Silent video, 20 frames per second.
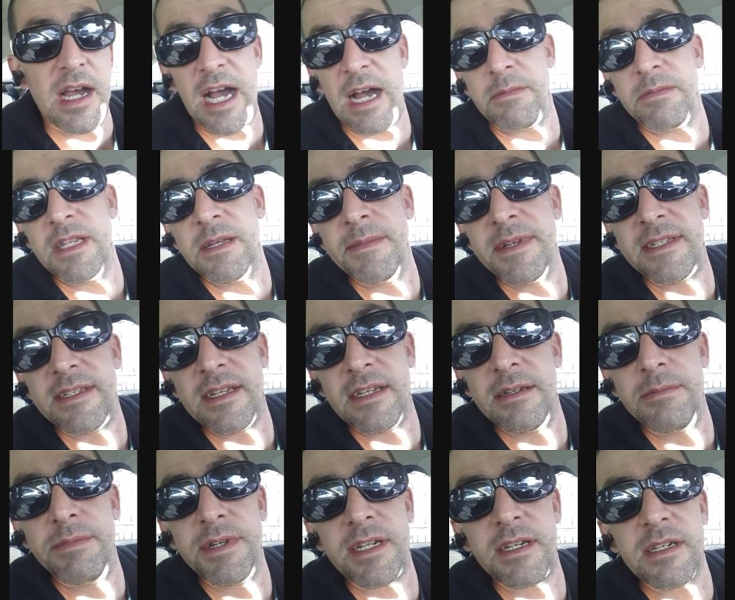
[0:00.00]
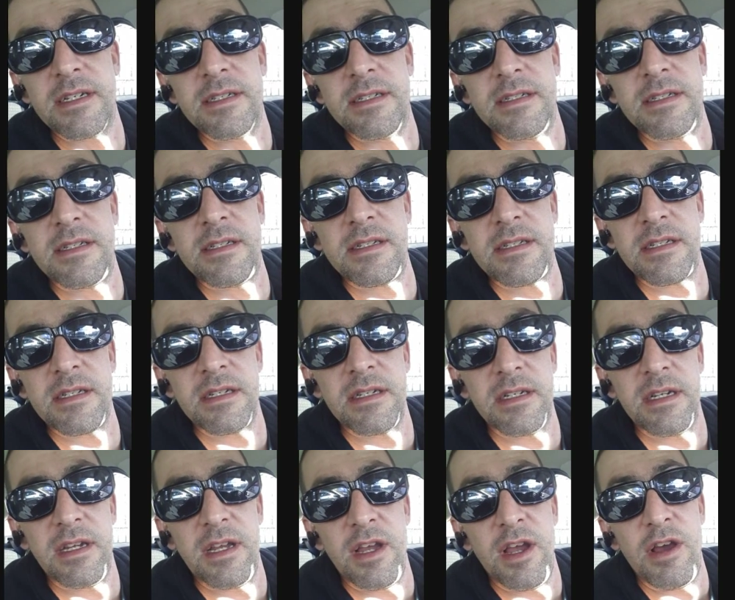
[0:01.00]
I'm limited because
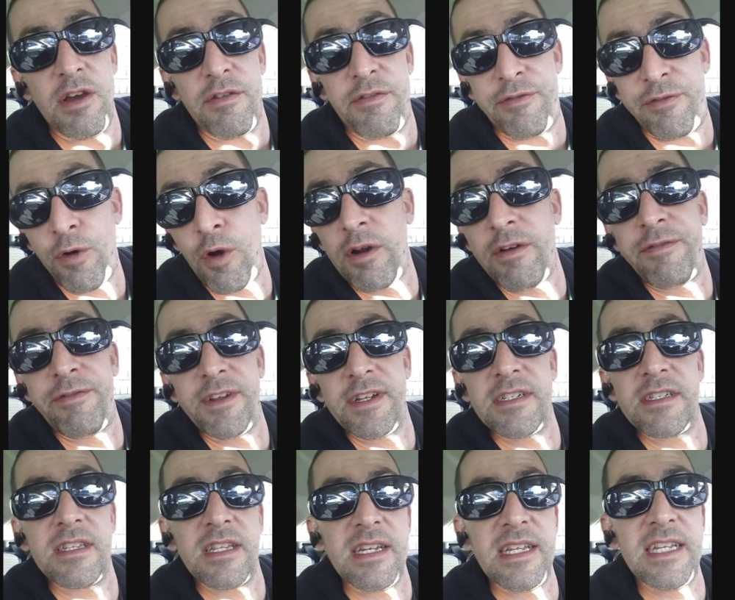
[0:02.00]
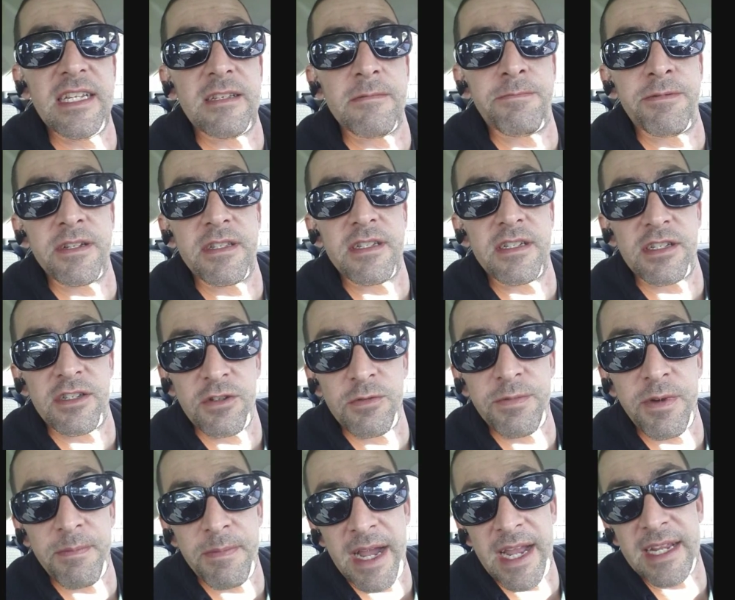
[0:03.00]
Ford feels the need to put the
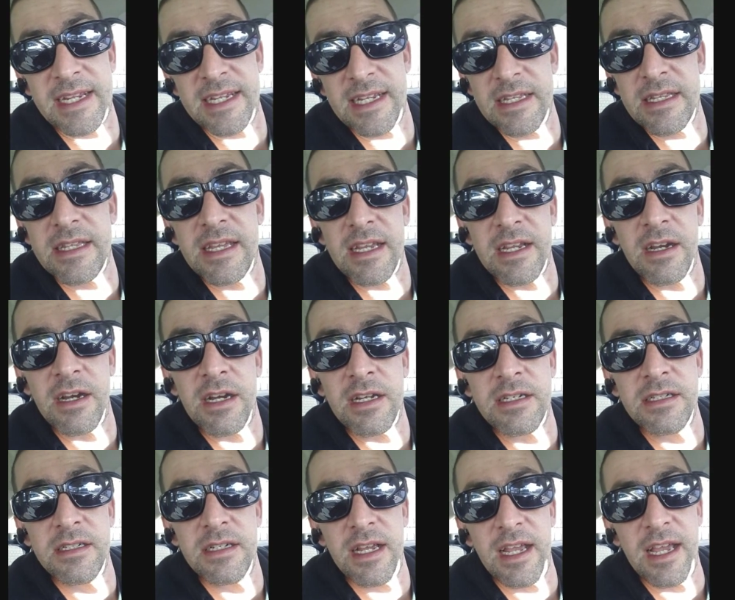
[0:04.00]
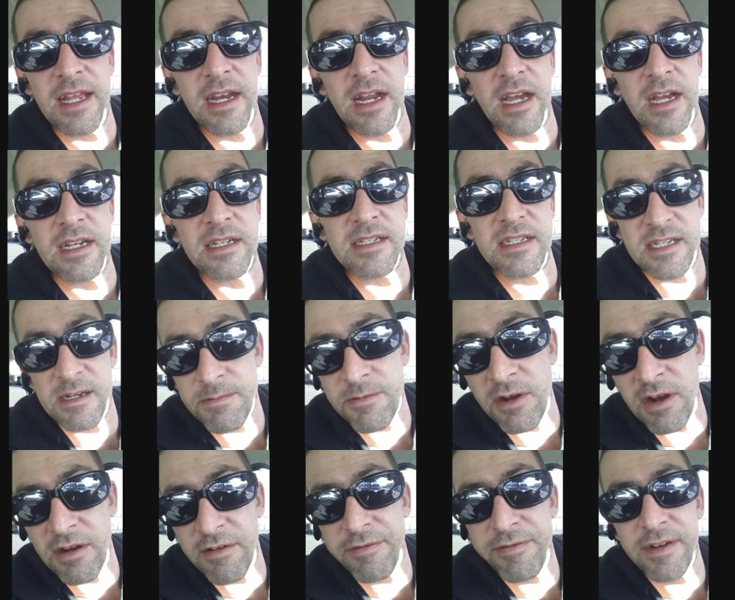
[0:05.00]
stupid MyKey thing on, and
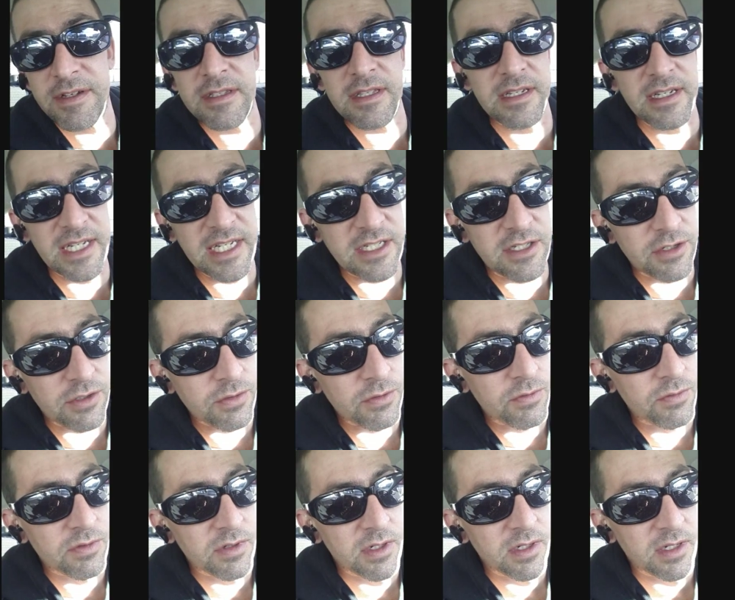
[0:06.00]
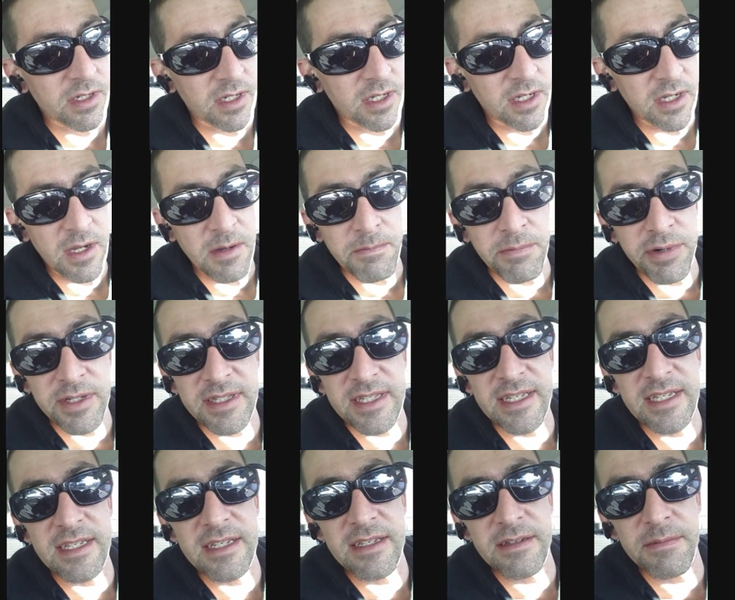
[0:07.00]
ZIPCAR felt the need to put
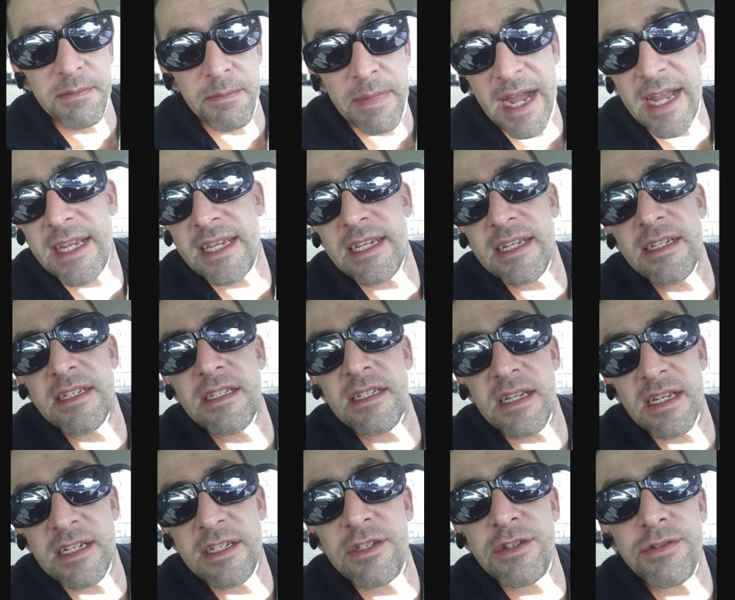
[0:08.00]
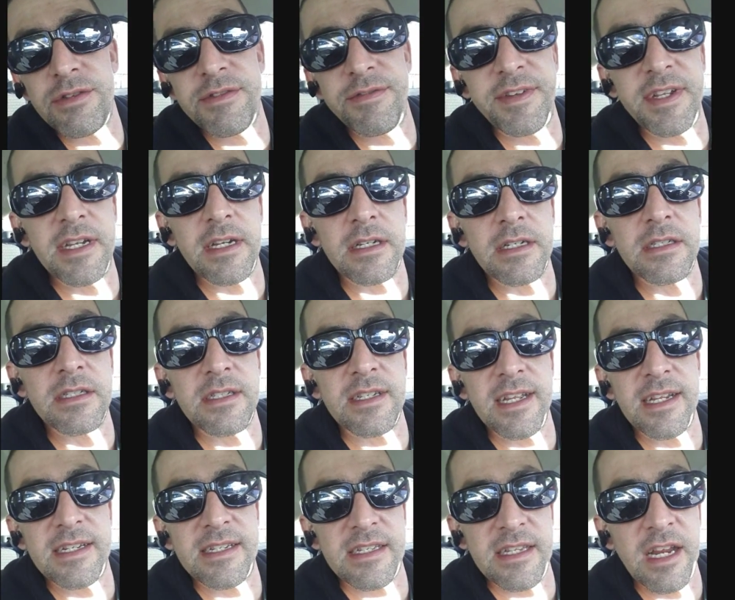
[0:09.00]
the MyKeys into the vehicles
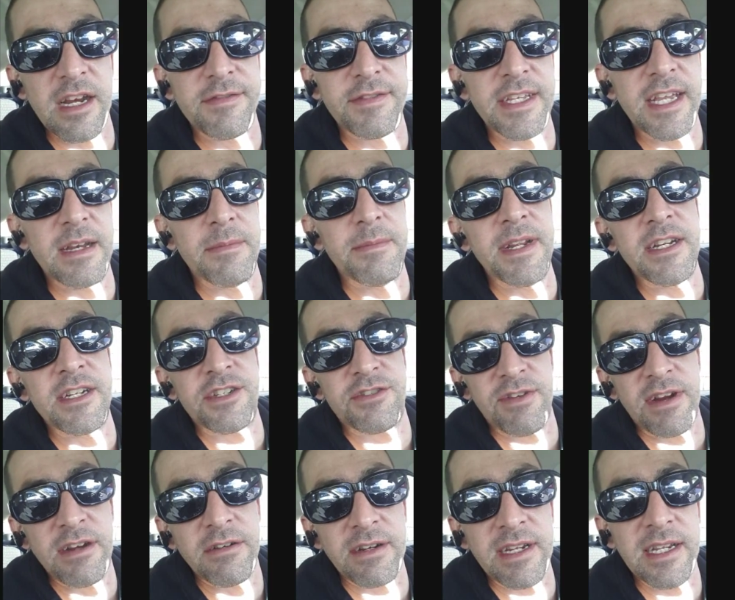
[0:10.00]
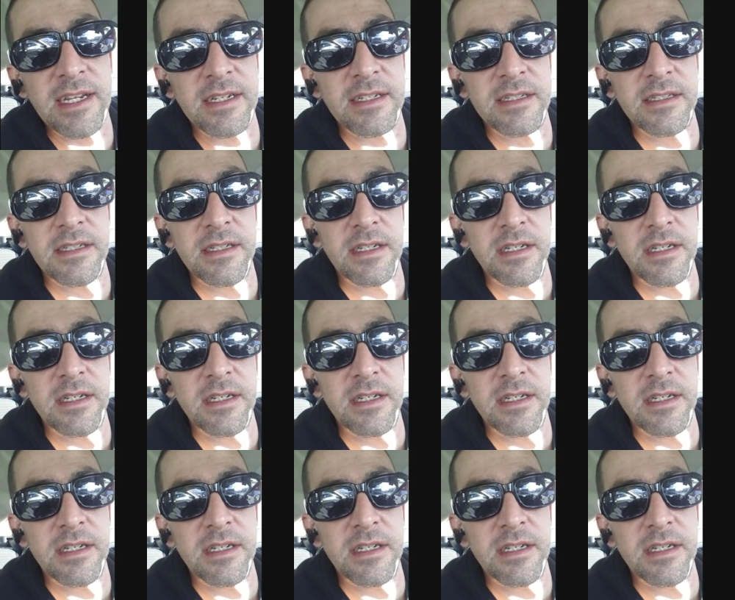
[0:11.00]
instead of the administrator key.